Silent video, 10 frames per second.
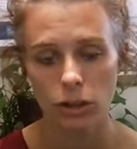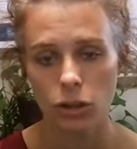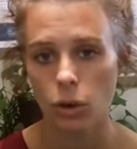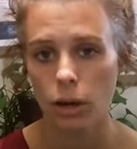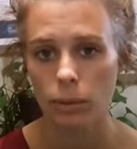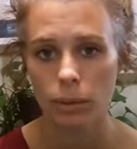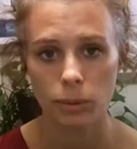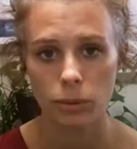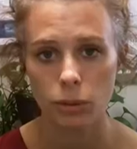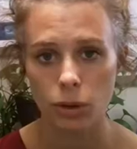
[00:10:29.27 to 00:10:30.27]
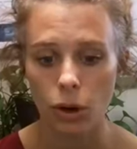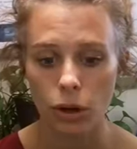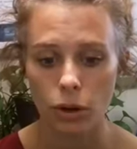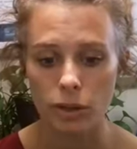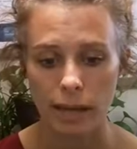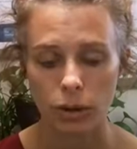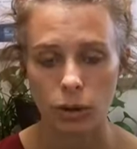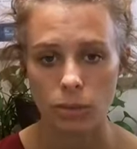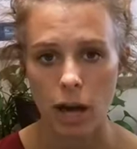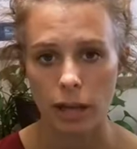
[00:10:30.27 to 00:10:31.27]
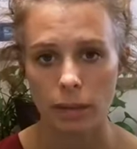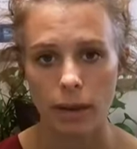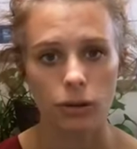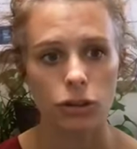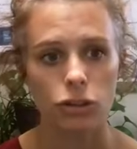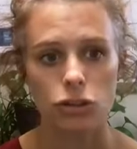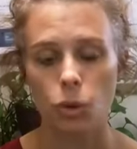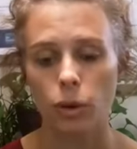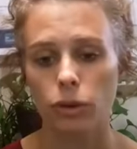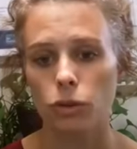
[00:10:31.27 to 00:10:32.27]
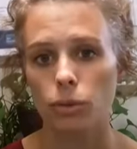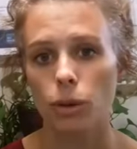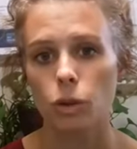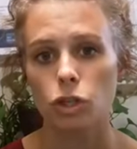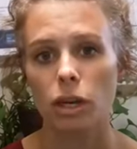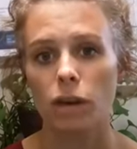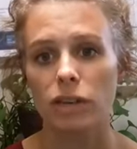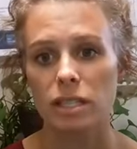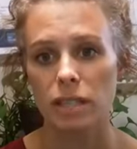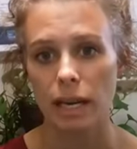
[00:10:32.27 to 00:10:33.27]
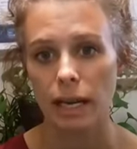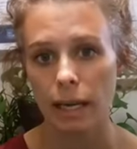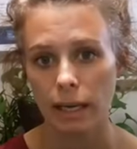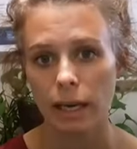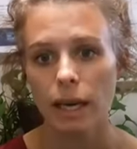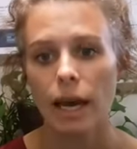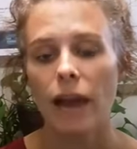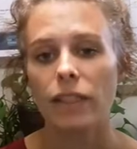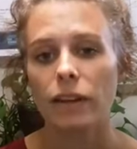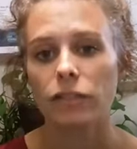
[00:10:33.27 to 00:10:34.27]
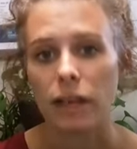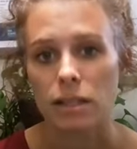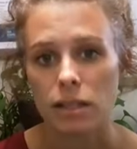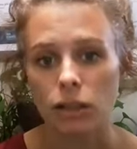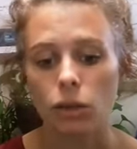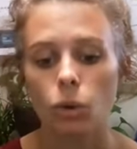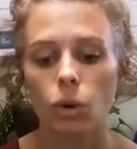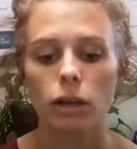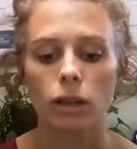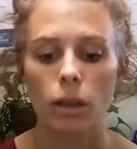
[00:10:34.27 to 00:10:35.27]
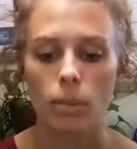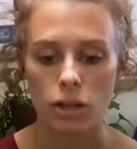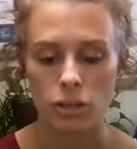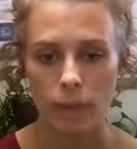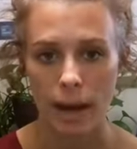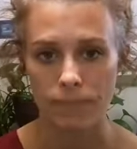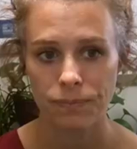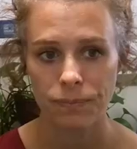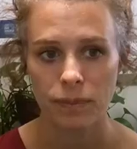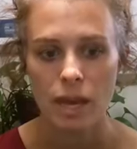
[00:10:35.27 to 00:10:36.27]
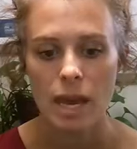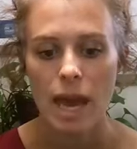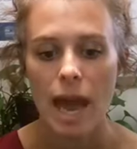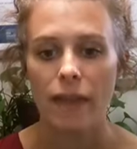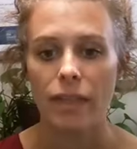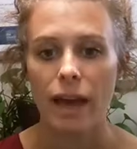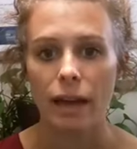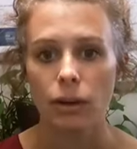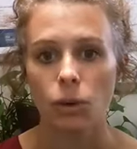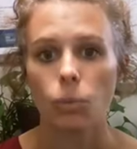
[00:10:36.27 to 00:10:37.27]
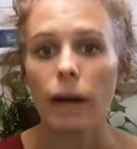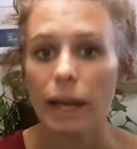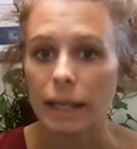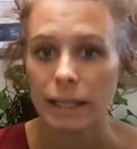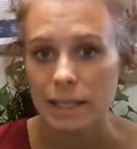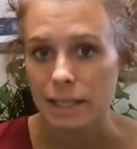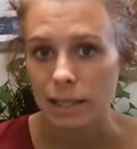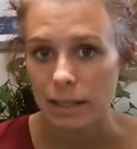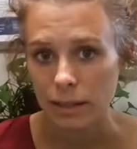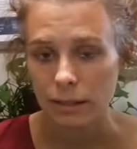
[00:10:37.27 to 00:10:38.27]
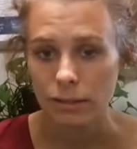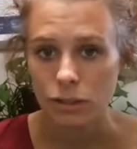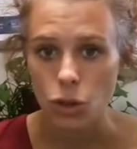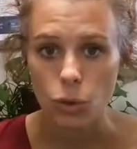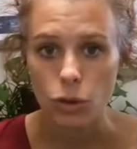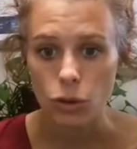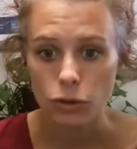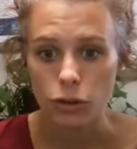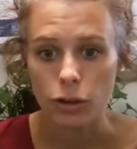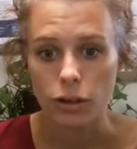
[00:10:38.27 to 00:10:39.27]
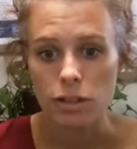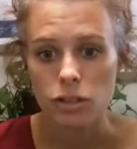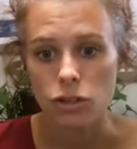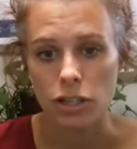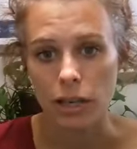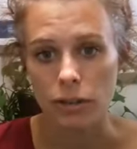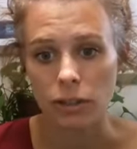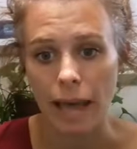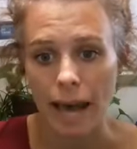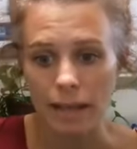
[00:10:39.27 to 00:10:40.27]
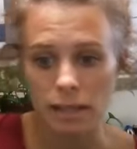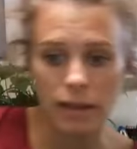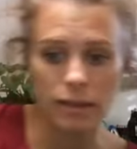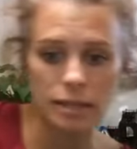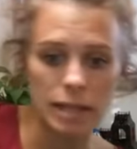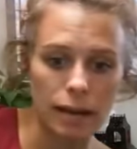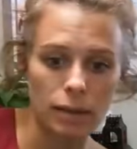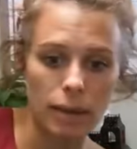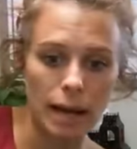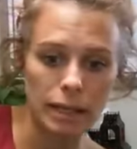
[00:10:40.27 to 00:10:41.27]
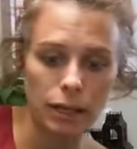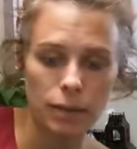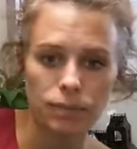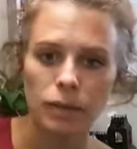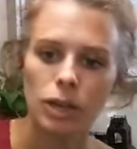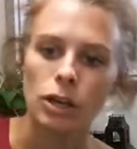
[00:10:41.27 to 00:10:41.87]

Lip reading: Yoga, people who do yoga know exactly what I'm talking about. You're just going through the motion of extending and then flexing your lumbar spine. And then one I can easily show you for stretching out the lats on this side of the body here.